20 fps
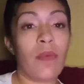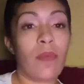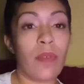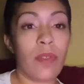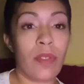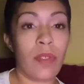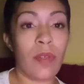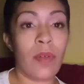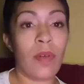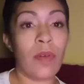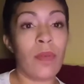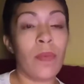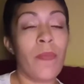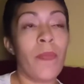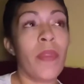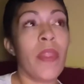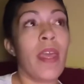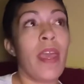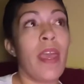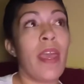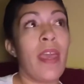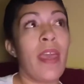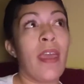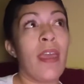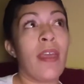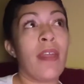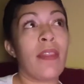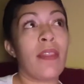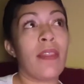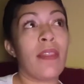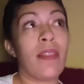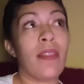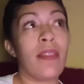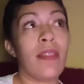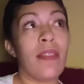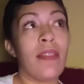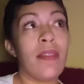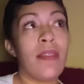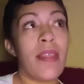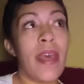result. And
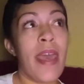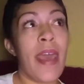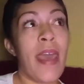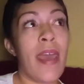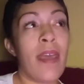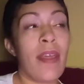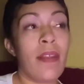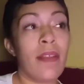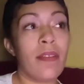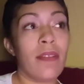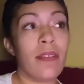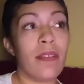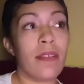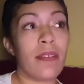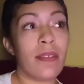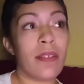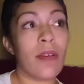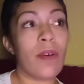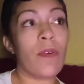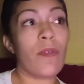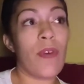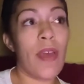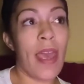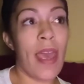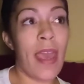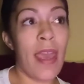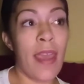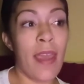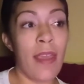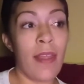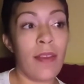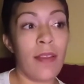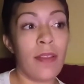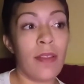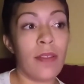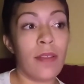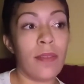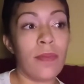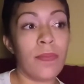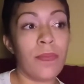that self-hate,
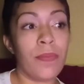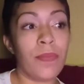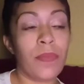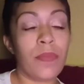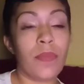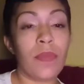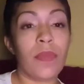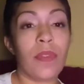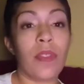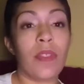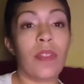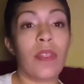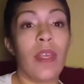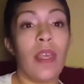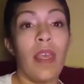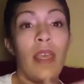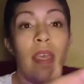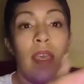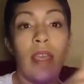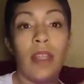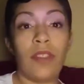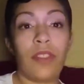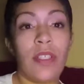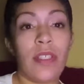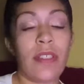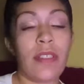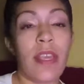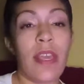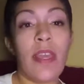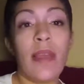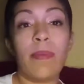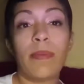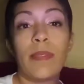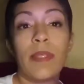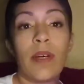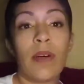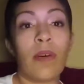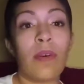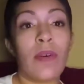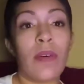it just keeps
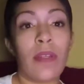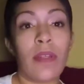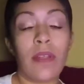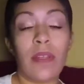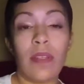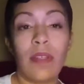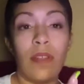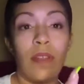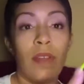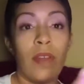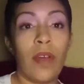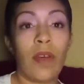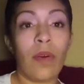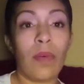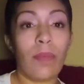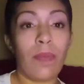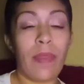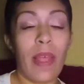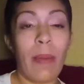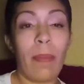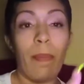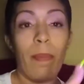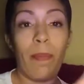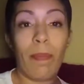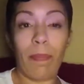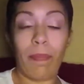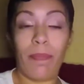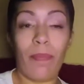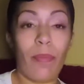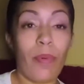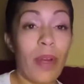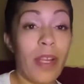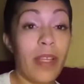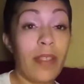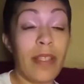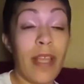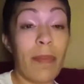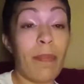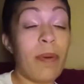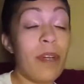on, they
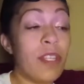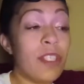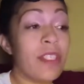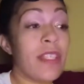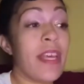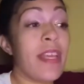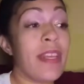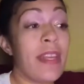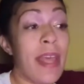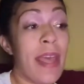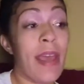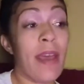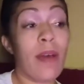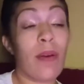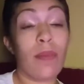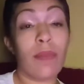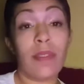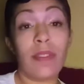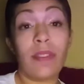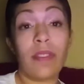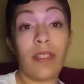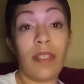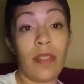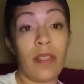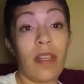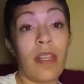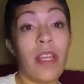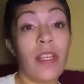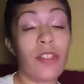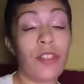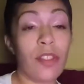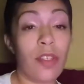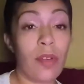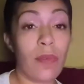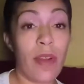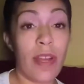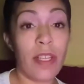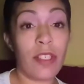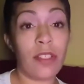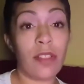push that down to the next
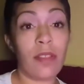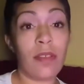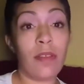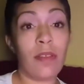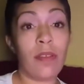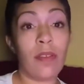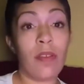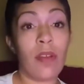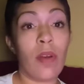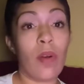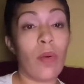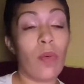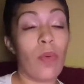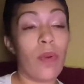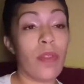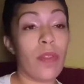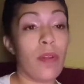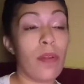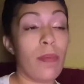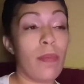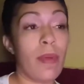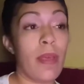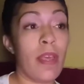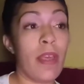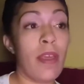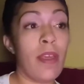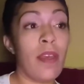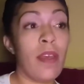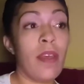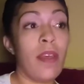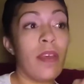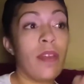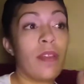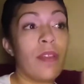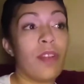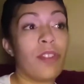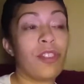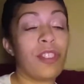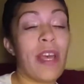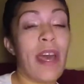generation, whether it be
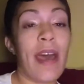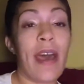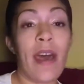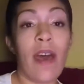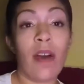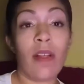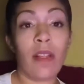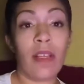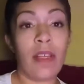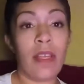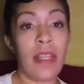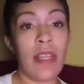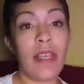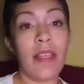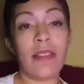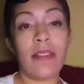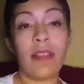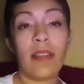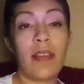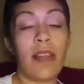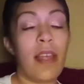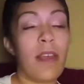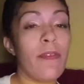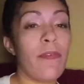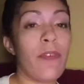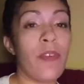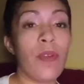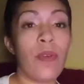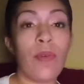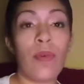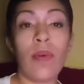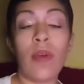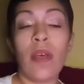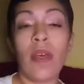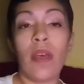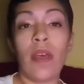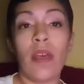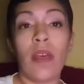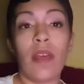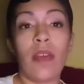their child, a niece, a nephew,
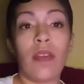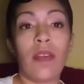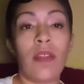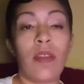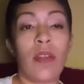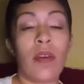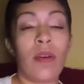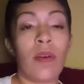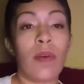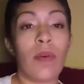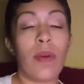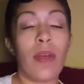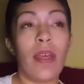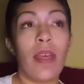you know,